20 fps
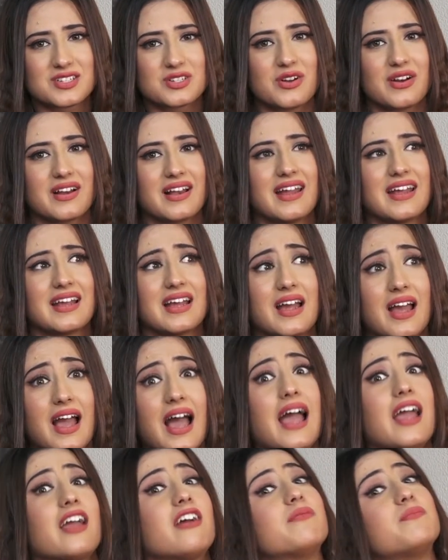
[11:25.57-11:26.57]
It's not like
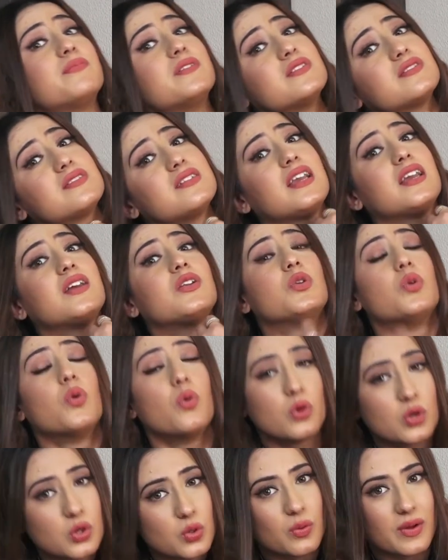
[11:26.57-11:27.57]
I have been saying
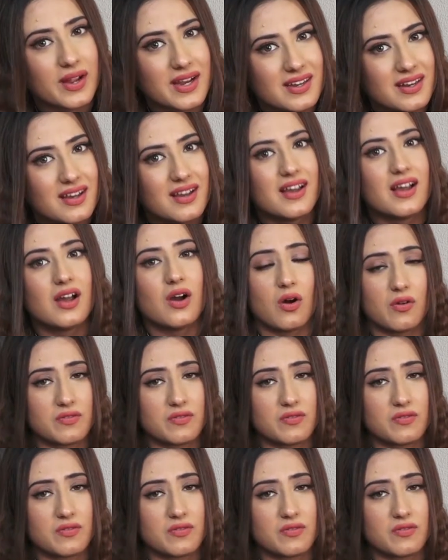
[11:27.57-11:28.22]
no to it.